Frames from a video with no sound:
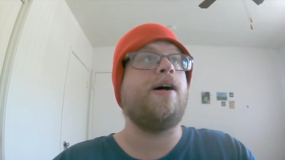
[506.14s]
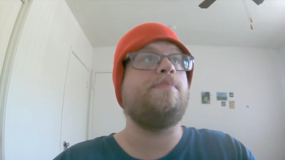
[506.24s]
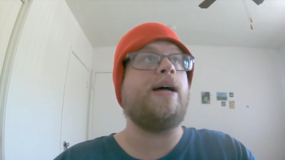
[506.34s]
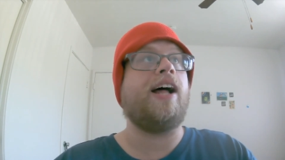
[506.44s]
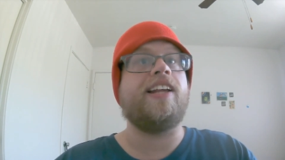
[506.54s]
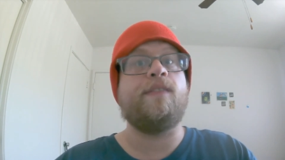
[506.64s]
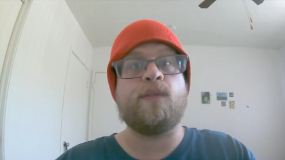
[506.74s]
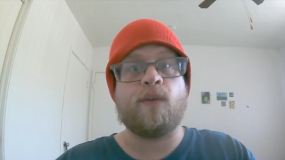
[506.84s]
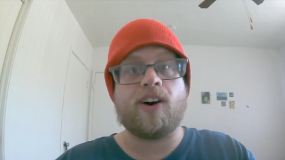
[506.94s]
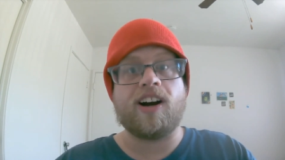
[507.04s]
about it
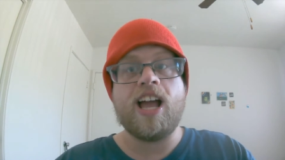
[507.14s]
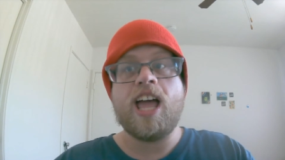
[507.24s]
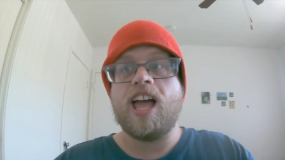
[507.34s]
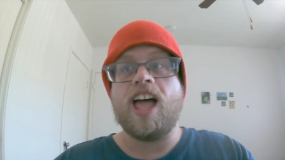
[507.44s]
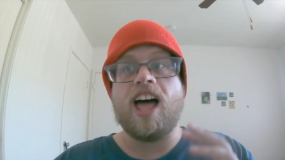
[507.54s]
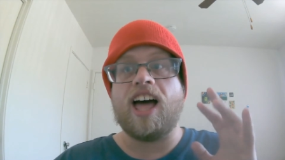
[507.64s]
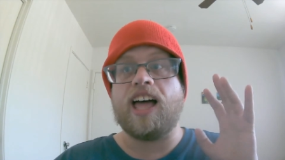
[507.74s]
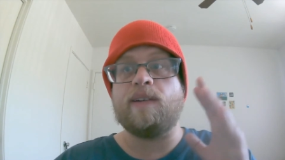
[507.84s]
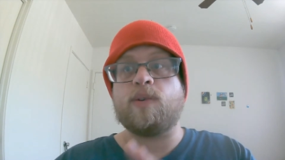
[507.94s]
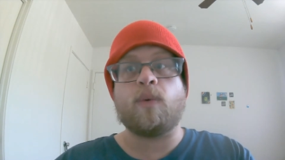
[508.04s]
for
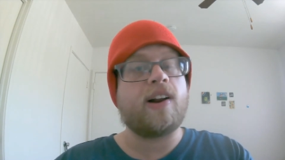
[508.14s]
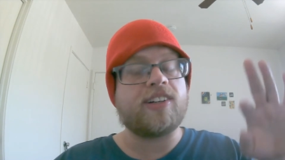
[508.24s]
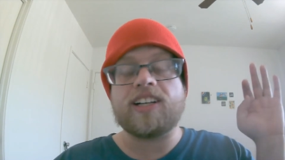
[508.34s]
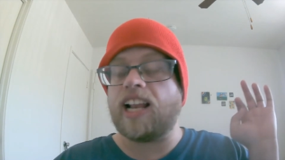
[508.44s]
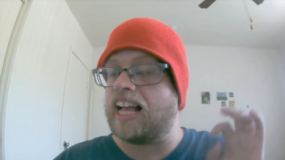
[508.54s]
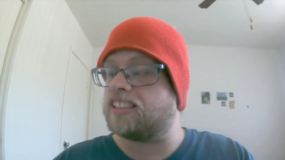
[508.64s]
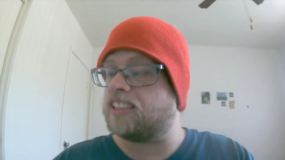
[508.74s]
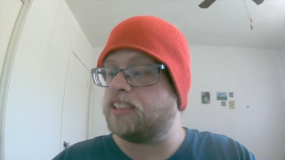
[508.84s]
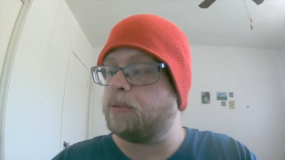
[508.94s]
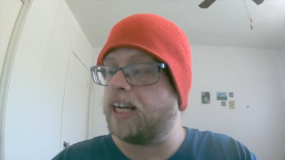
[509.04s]
uh, for whatever class
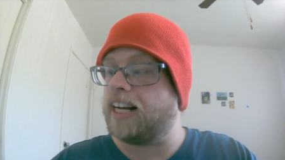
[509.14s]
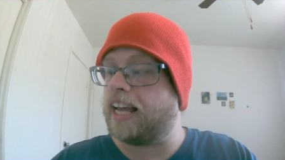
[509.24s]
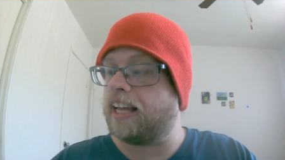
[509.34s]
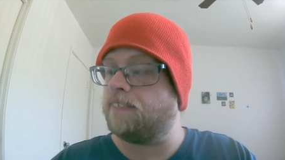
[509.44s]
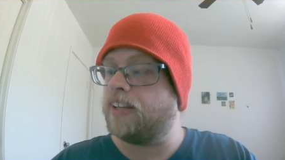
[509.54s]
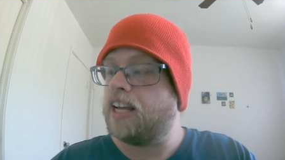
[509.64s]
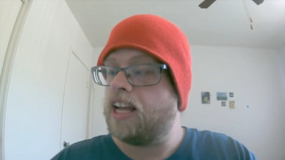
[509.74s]
that you might have.